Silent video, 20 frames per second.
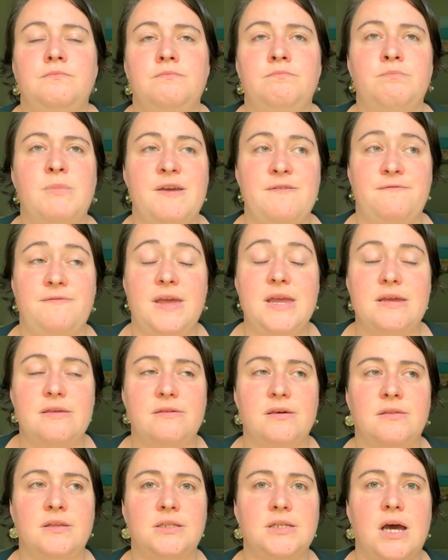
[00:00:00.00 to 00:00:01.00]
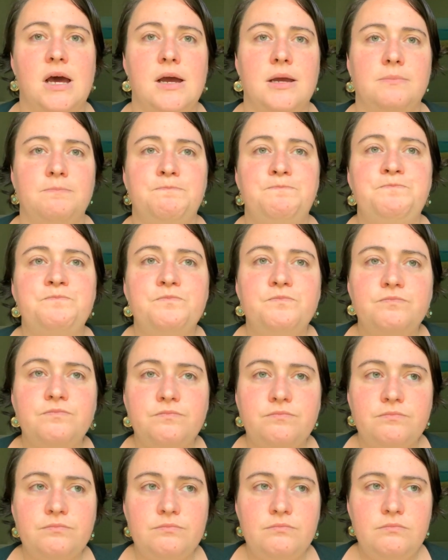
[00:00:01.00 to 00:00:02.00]
my faith at the time.
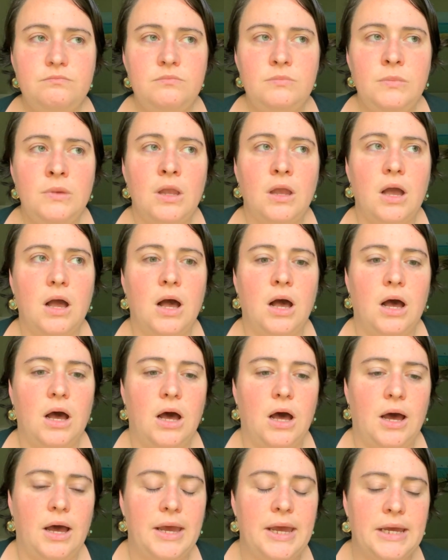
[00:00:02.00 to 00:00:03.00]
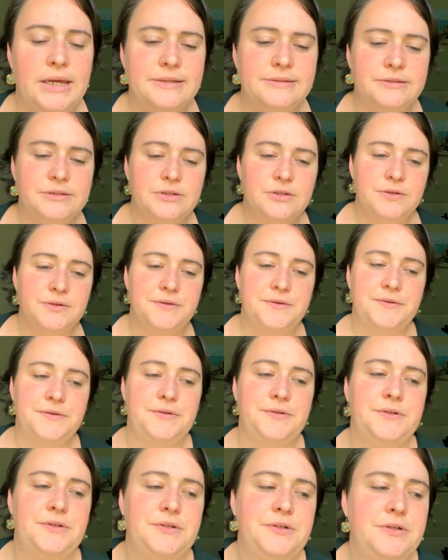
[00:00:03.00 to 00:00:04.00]
And
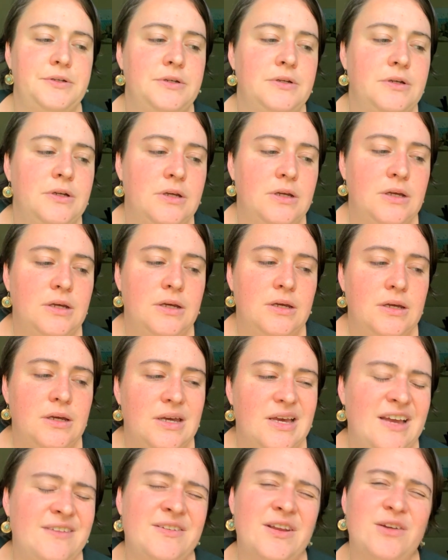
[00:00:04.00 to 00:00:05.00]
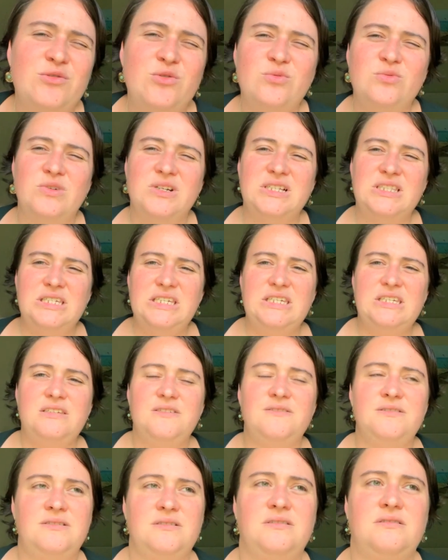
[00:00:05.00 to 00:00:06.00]
I never really